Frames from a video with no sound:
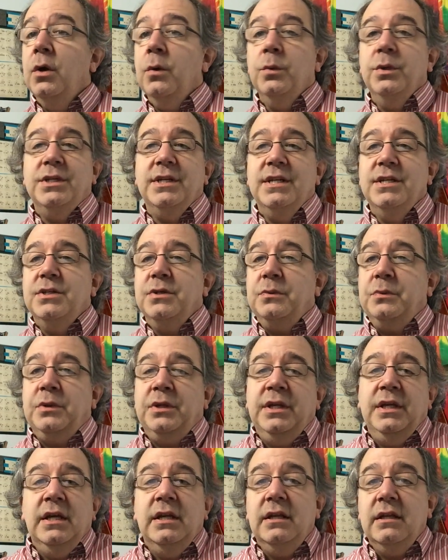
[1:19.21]
which isn't
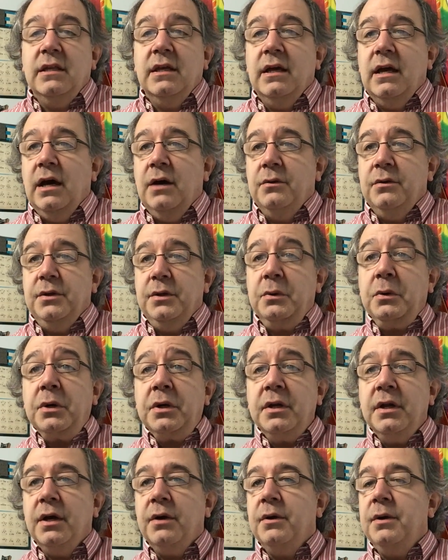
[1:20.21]
really anything out of the
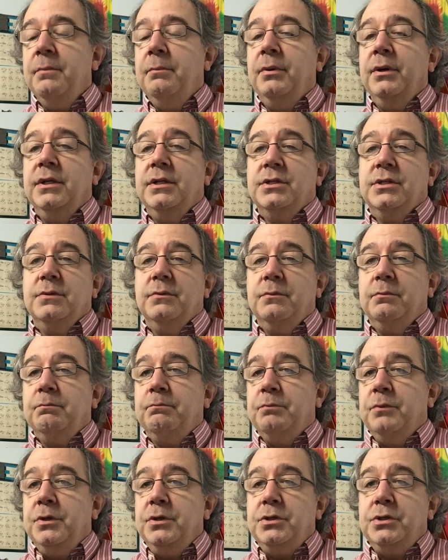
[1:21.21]
ordinary, but it's
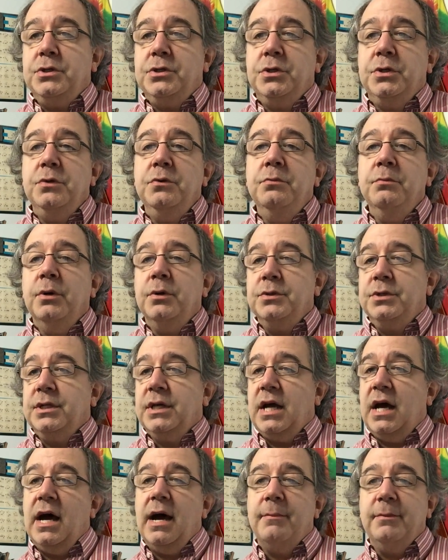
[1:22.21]
the 2
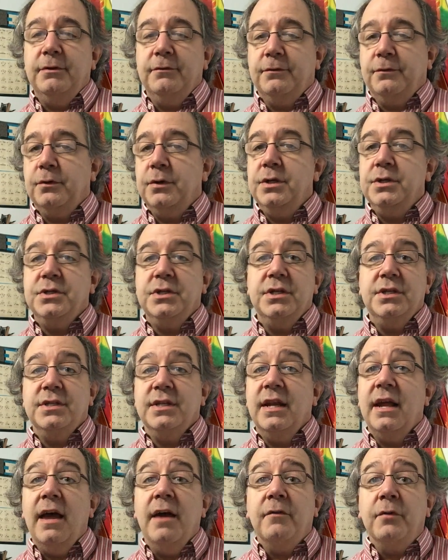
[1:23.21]
most common phrasings
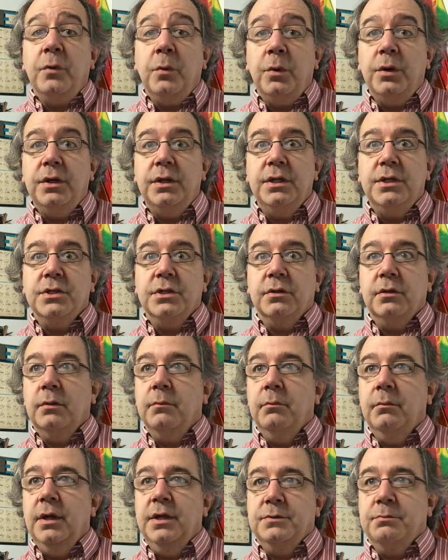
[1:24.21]
that everyone needs
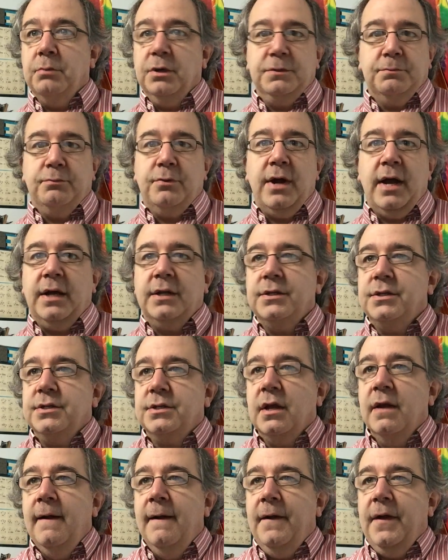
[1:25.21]
as much
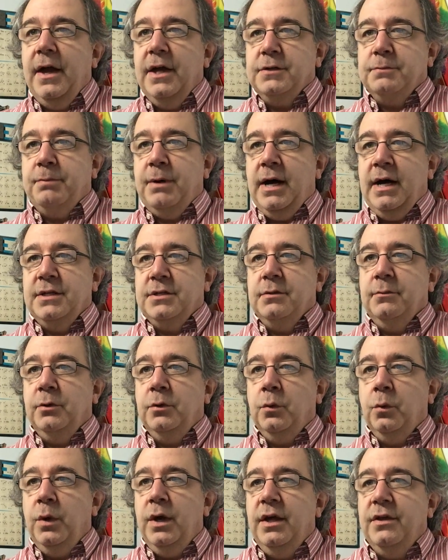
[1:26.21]
practice as
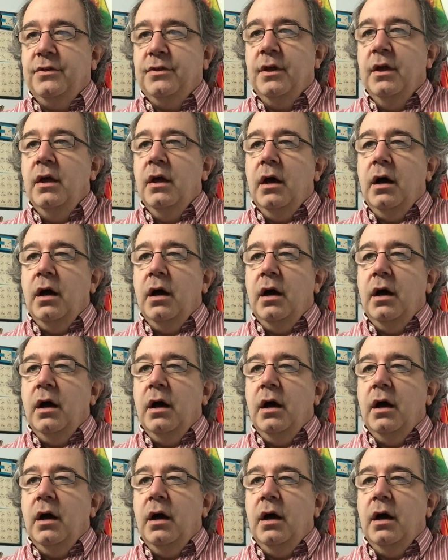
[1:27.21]
possible with.